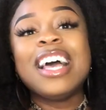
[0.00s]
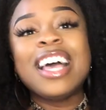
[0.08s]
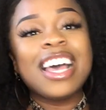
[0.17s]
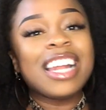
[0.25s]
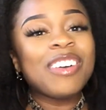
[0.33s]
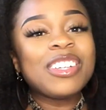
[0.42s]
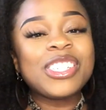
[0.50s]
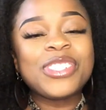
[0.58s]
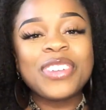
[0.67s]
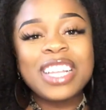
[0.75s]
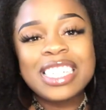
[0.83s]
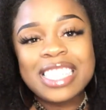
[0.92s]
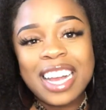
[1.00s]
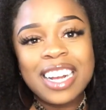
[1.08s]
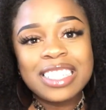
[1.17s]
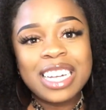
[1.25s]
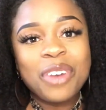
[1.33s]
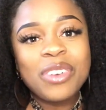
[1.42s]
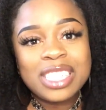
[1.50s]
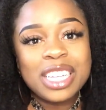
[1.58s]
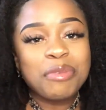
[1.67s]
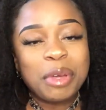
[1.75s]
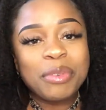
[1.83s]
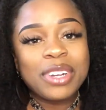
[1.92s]
And I was just really scared that I wasn't
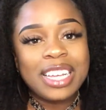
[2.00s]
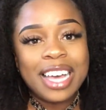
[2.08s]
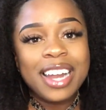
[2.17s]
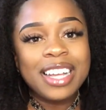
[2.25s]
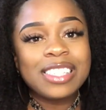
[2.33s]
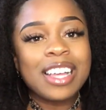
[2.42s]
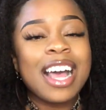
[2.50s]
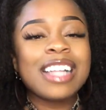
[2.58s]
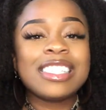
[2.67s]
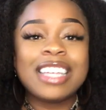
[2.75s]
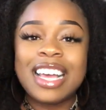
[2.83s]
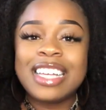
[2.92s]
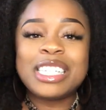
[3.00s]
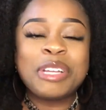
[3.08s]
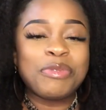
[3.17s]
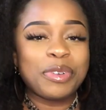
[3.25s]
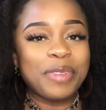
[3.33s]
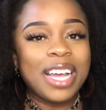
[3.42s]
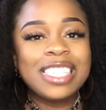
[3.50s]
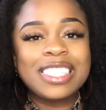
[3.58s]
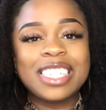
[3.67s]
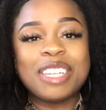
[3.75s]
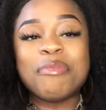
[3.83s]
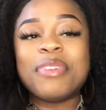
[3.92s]
gonna be able to get it, so I had to get his
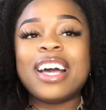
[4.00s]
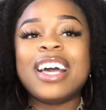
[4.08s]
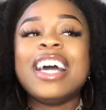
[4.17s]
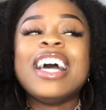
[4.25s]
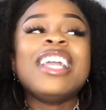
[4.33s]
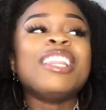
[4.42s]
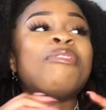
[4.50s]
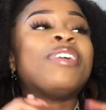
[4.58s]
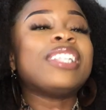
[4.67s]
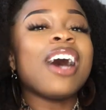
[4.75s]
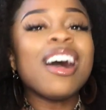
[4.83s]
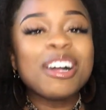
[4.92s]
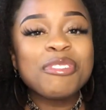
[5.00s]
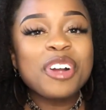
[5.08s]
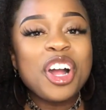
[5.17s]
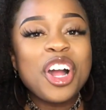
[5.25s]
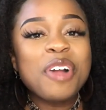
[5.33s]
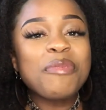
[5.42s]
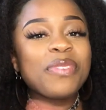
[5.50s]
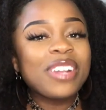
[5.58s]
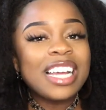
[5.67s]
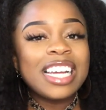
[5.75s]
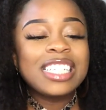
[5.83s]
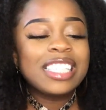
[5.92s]
information. But the photographer
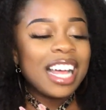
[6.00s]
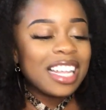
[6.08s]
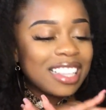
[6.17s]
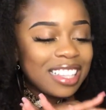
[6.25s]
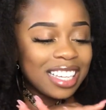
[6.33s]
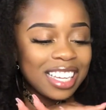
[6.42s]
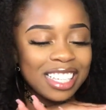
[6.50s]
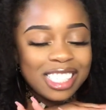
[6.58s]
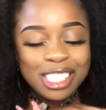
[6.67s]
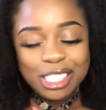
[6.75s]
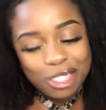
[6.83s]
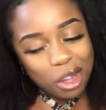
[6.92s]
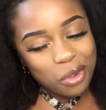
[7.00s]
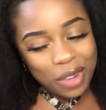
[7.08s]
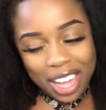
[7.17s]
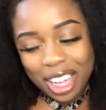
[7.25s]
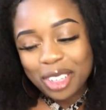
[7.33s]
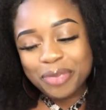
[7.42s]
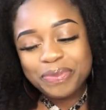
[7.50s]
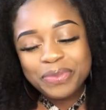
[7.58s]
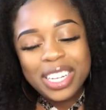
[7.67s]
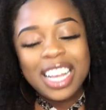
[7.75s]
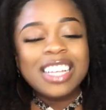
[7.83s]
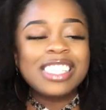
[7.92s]
played that thing so well.
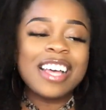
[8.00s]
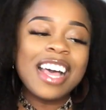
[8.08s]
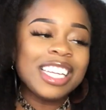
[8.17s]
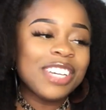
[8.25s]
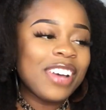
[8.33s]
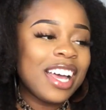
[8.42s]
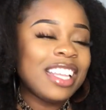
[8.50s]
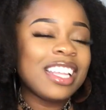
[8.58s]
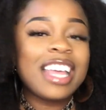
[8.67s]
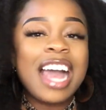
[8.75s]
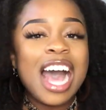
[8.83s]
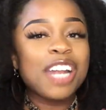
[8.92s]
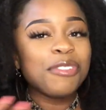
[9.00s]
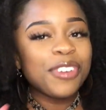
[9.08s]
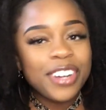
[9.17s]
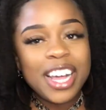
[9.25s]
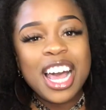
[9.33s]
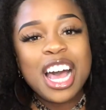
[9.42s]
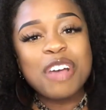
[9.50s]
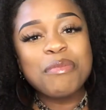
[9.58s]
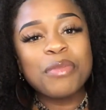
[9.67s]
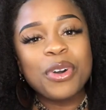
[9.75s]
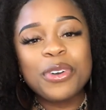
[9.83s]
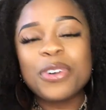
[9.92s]
So anyway, the catamaran
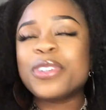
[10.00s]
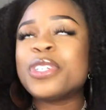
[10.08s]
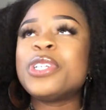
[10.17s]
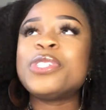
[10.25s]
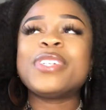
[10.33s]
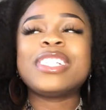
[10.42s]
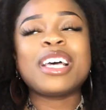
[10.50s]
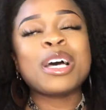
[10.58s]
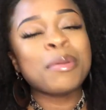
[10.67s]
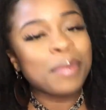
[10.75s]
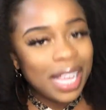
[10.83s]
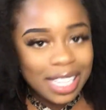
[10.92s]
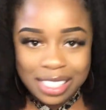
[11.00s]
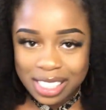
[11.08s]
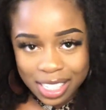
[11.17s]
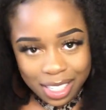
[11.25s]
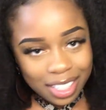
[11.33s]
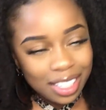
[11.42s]
boat cruise was amazing.